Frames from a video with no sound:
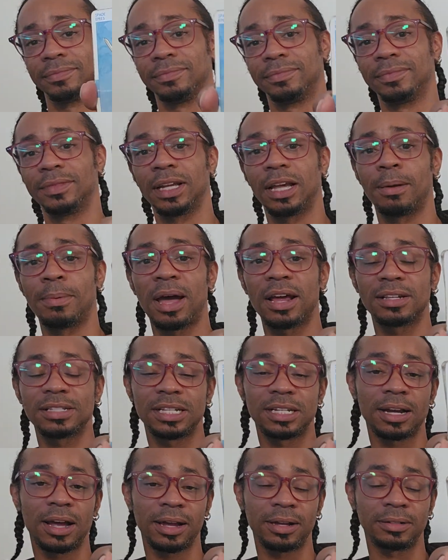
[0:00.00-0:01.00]
Come out of
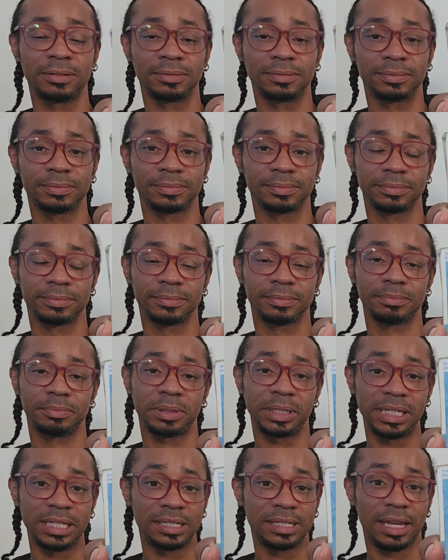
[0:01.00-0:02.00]
denial.
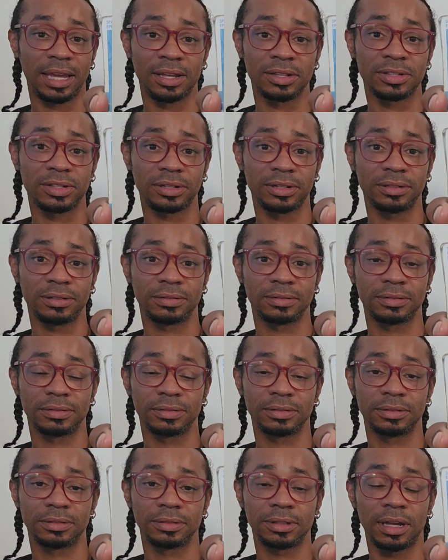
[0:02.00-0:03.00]
Please, Cancer.
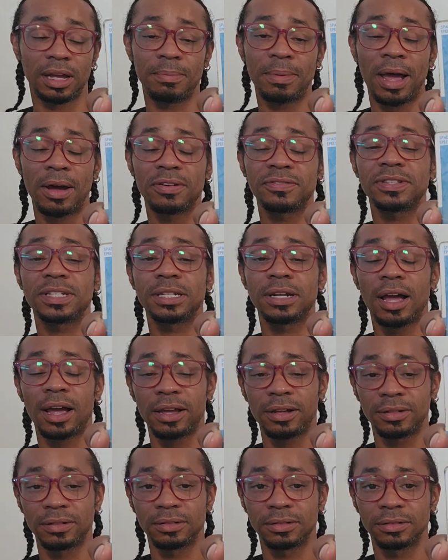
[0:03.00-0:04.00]
Come out of
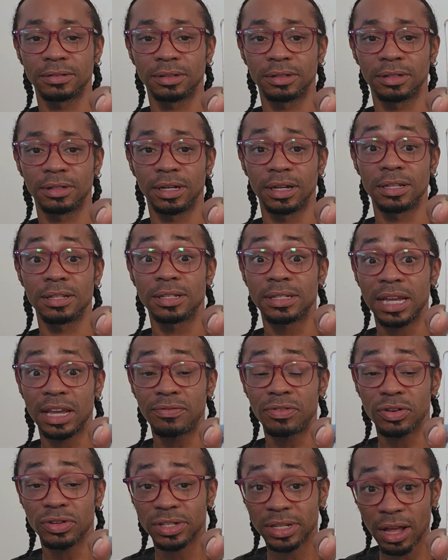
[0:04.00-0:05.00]
denial and
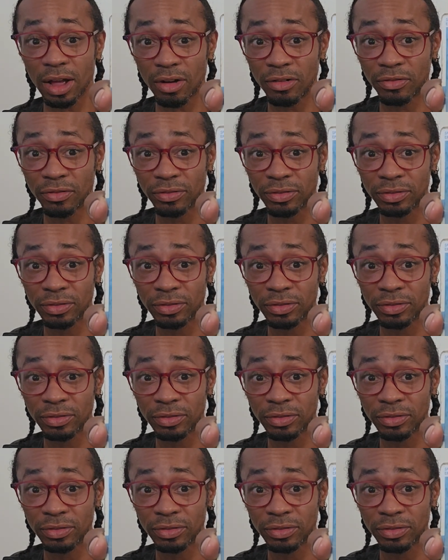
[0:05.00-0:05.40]
save yourself.